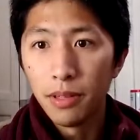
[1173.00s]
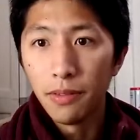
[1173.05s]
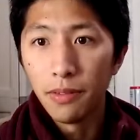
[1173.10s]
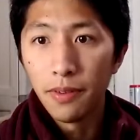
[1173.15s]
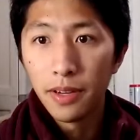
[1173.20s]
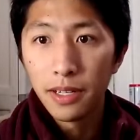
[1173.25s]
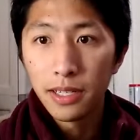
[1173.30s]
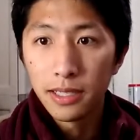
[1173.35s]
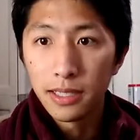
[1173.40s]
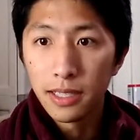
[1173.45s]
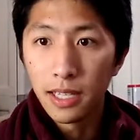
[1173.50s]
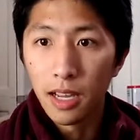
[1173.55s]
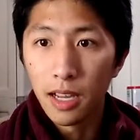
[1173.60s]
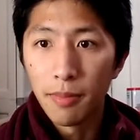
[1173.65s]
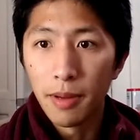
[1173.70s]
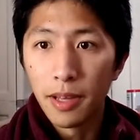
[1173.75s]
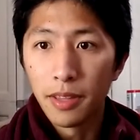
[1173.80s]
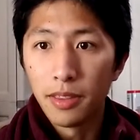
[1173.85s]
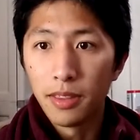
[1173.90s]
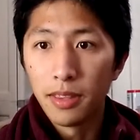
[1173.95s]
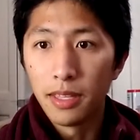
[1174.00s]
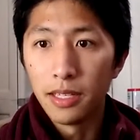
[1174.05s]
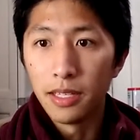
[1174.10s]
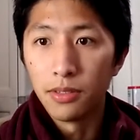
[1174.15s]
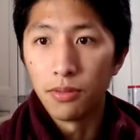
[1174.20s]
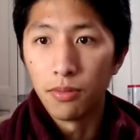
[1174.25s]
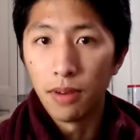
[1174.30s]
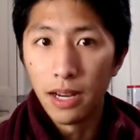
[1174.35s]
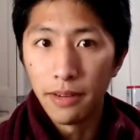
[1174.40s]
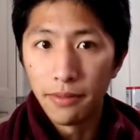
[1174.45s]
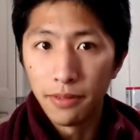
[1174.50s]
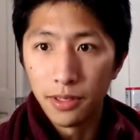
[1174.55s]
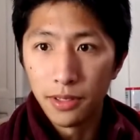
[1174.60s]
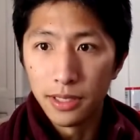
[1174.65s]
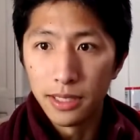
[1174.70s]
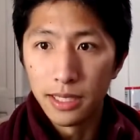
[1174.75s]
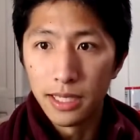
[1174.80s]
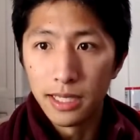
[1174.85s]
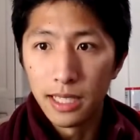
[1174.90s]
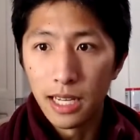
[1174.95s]
but the funniest thing about these
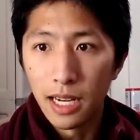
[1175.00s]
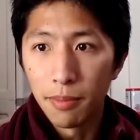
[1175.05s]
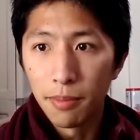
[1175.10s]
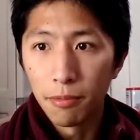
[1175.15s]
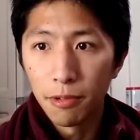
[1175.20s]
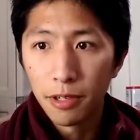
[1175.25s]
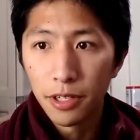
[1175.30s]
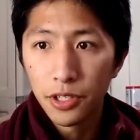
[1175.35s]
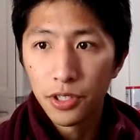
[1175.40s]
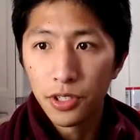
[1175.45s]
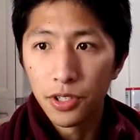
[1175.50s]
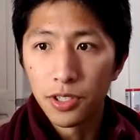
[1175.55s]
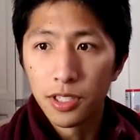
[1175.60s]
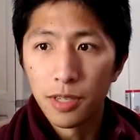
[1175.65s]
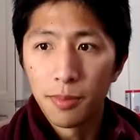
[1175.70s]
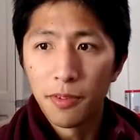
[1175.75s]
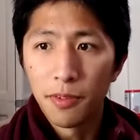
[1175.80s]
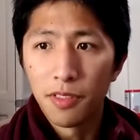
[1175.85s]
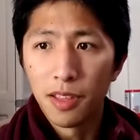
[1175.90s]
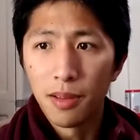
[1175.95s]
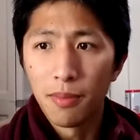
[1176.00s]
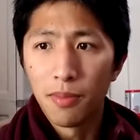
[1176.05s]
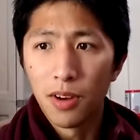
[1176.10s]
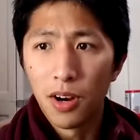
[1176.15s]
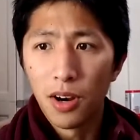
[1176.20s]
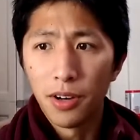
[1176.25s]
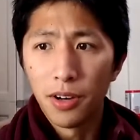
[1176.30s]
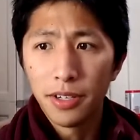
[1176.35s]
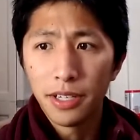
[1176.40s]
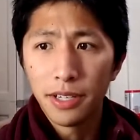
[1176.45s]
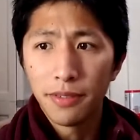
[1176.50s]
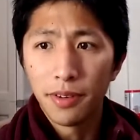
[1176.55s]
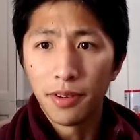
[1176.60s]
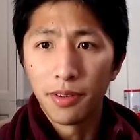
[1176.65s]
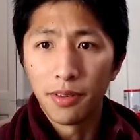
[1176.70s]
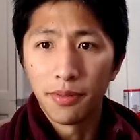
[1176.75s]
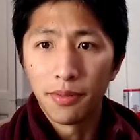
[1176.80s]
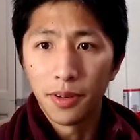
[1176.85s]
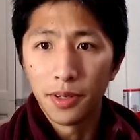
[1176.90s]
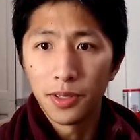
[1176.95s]
rivals is that I'm pretty sure some of them aren't even
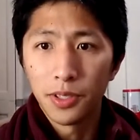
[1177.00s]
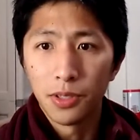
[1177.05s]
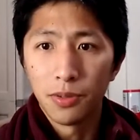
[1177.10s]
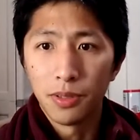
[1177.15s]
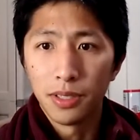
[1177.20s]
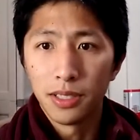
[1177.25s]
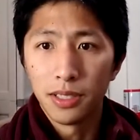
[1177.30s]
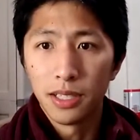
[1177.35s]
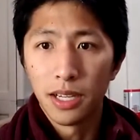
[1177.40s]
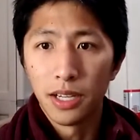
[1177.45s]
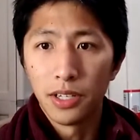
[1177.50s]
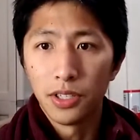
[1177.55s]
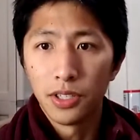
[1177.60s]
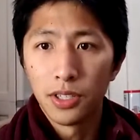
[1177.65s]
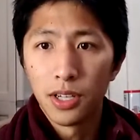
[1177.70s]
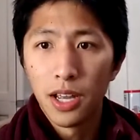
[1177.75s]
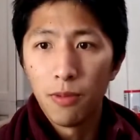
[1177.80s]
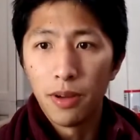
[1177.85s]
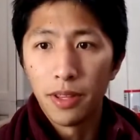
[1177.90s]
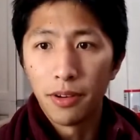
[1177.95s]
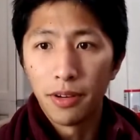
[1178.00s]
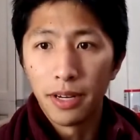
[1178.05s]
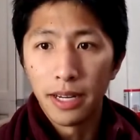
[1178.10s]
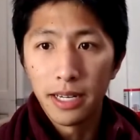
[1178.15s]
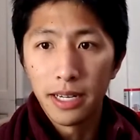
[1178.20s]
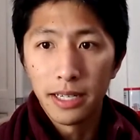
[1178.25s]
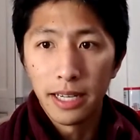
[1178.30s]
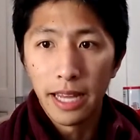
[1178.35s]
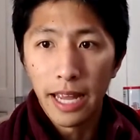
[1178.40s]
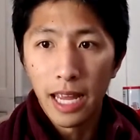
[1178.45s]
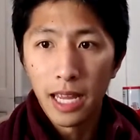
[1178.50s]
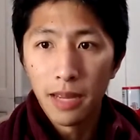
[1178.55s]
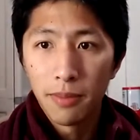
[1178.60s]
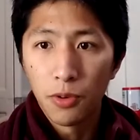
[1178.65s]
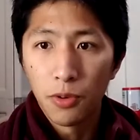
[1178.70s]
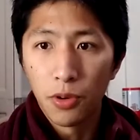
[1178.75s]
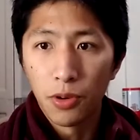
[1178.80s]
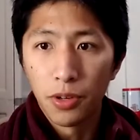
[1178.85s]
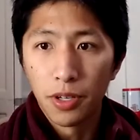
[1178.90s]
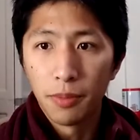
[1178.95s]
referred to as such, whether in-game
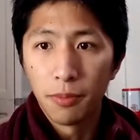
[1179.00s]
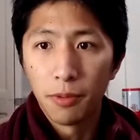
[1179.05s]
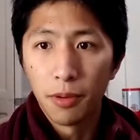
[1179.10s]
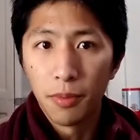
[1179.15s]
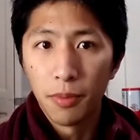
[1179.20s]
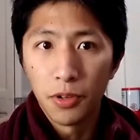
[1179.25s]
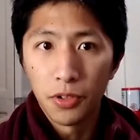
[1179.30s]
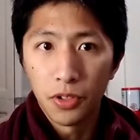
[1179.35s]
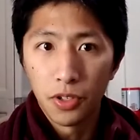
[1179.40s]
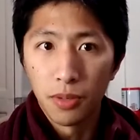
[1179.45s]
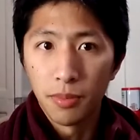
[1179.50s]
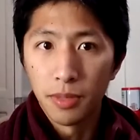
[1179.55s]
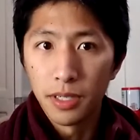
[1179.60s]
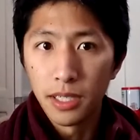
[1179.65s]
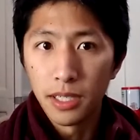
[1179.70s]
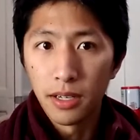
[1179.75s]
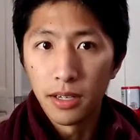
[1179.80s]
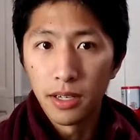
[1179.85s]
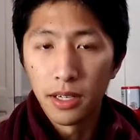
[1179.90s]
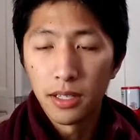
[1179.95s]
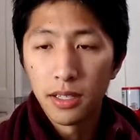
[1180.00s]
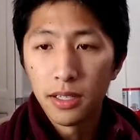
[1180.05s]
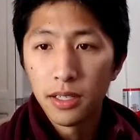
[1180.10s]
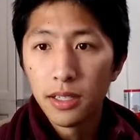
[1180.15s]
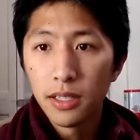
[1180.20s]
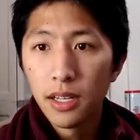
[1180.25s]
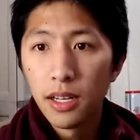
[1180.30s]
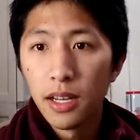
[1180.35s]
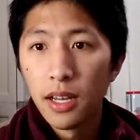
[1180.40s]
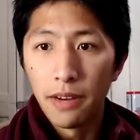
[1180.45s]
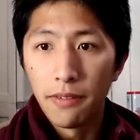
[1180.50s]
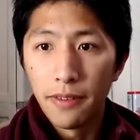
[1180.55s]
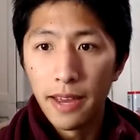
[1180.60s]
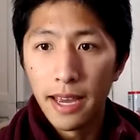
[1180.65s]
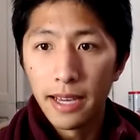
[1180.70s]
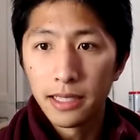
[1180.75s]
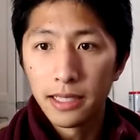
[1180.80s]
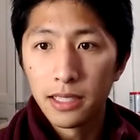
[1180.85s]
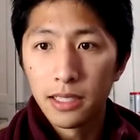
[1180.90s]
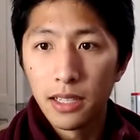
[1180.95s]
or in promotional material. In
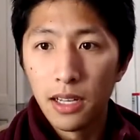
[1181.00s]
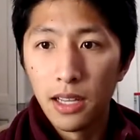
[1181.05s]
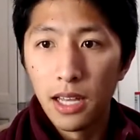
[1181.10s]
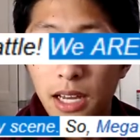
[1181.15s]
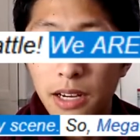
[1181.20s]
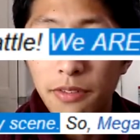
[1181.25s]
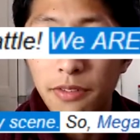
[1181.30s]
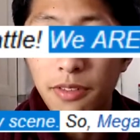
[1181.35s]
fact, a lot